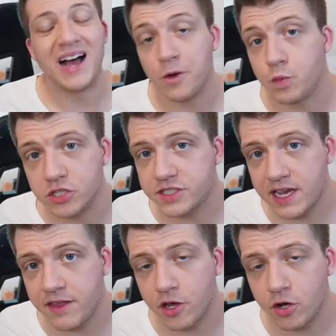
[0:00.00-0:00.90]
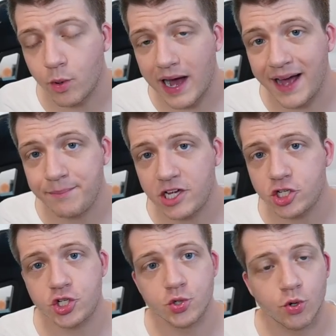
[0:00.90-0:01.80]
I will say though, I'm not
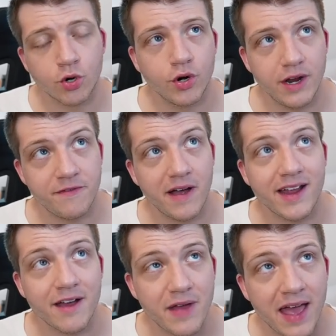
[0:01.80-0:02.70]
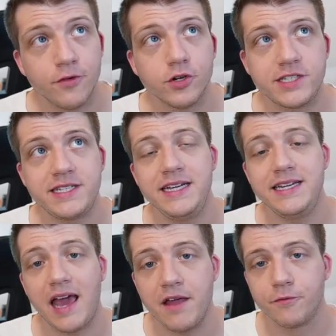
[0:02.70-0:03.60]
sure if I have ever
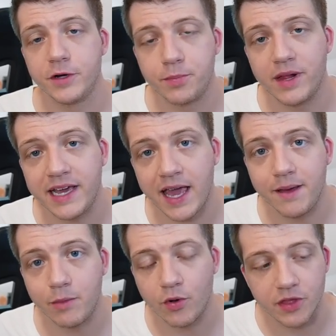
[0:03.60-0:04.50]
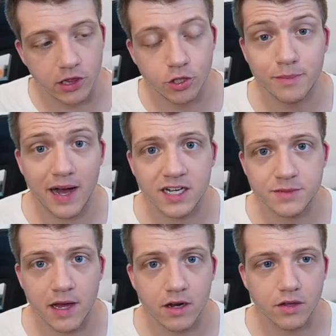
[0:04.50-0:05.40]
seen a free to play game with a loot box
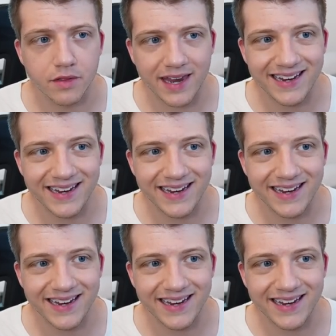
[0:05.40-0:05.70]
model that